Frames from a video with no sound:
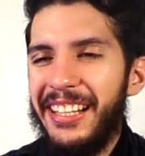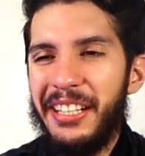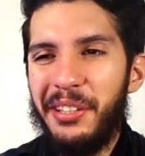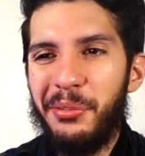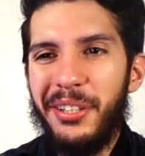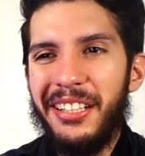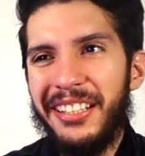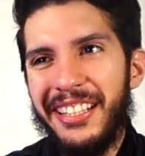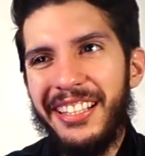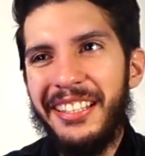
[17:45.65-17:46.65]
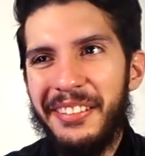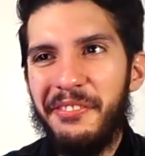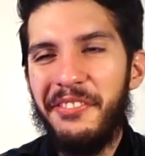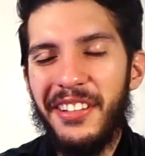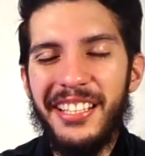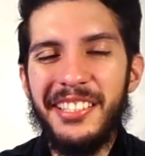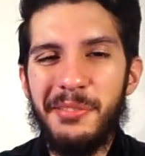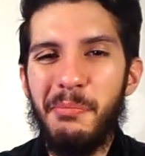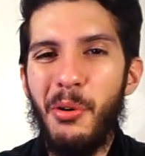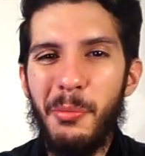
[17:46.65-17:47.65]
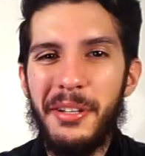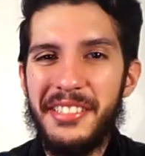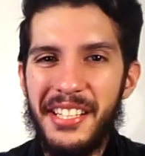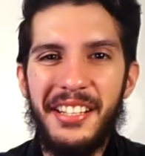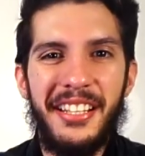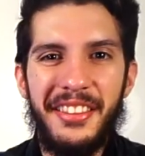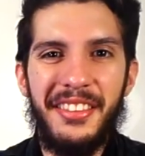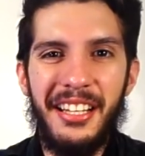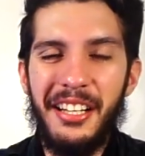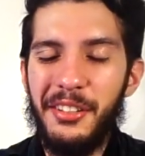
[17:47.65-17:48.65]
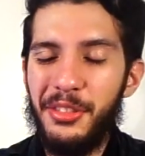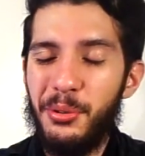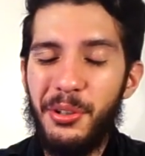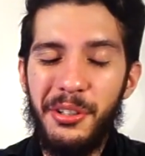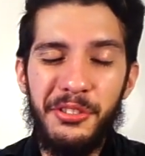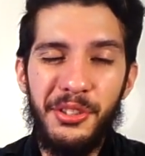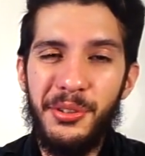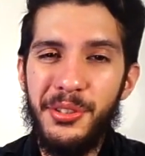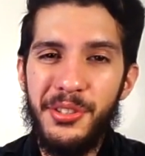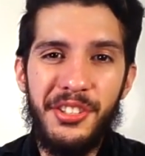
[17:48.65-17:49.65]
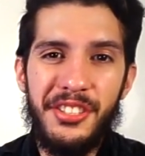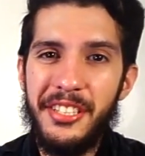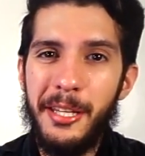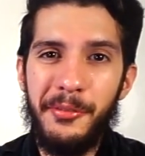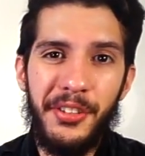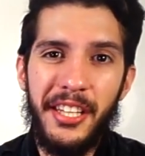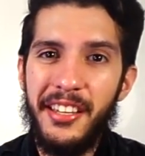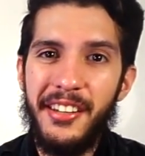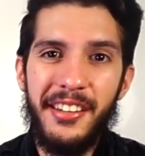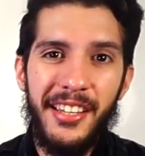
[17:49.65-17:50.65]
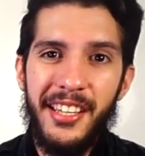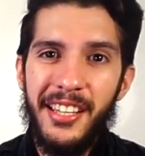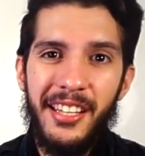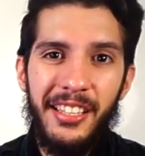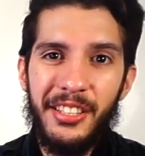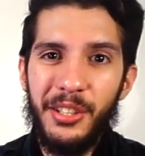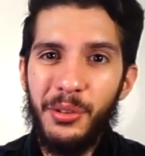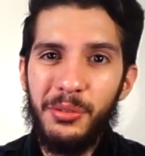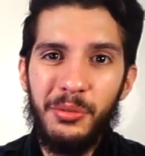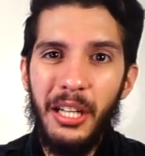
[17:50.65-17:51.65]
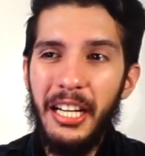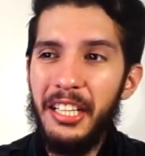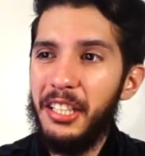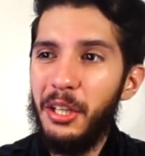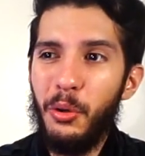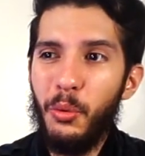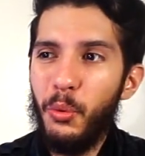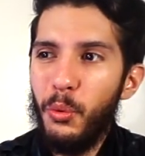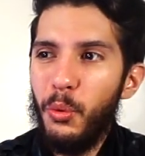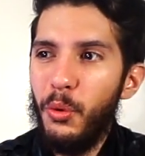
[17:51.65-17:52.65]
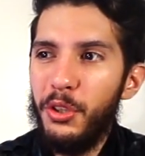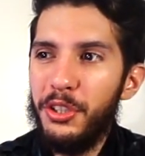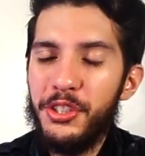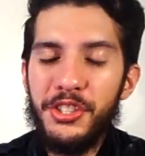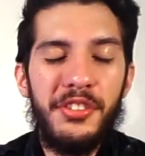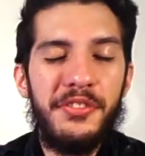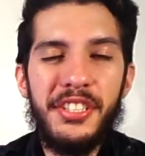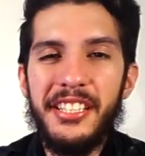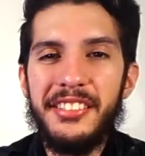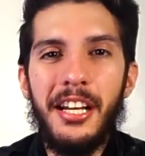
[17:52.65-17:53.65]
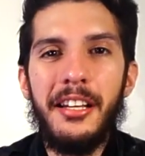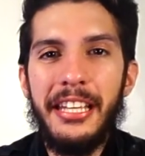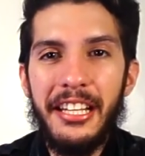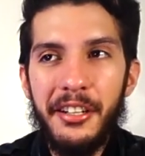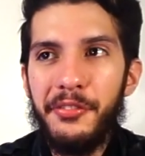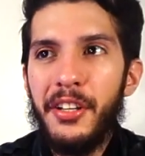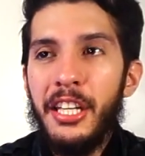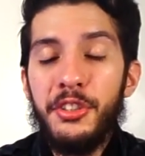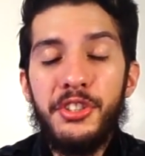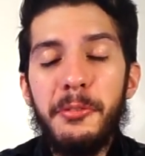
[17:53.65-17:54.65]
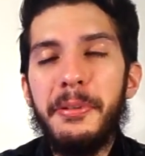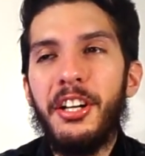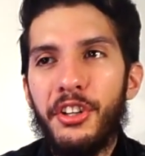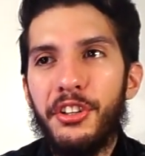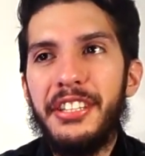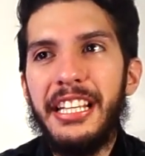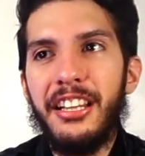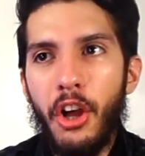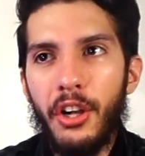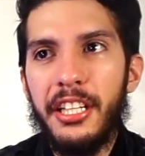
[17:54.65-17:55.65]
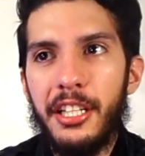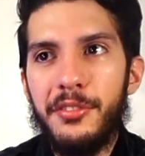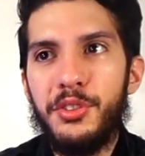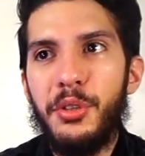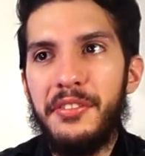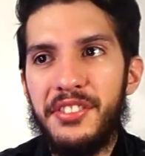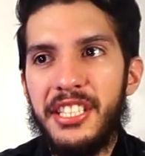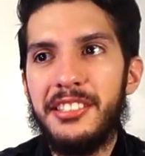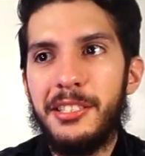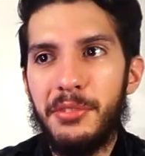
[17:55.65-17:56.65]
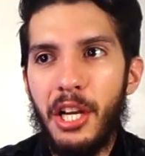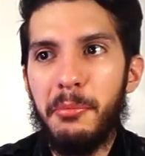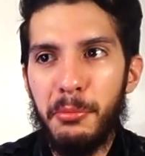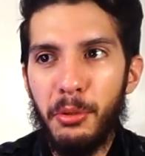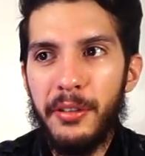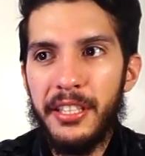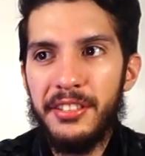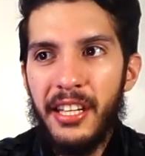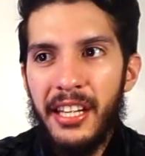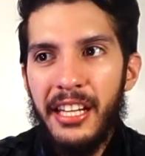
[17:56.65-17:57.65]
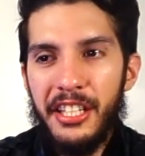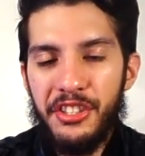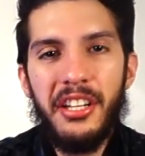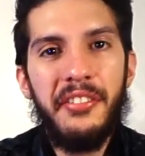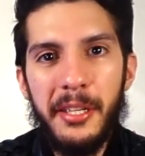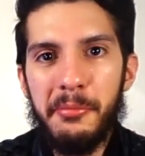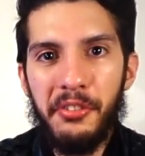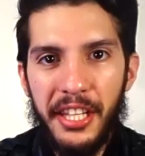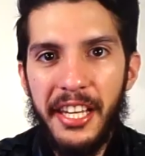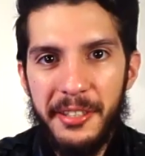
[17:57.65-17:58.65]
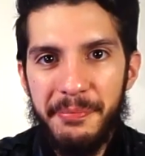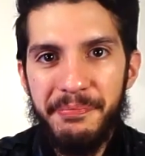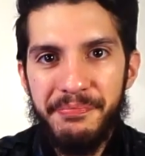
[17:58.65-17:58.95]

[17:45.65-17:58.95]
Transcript: in a really villainous moment, telling Thor, dude, you should have just aimed for the head. You know, you should have seen enough. You should have been on Earth long enough to have seen some zombie movies and should have aimed for the head.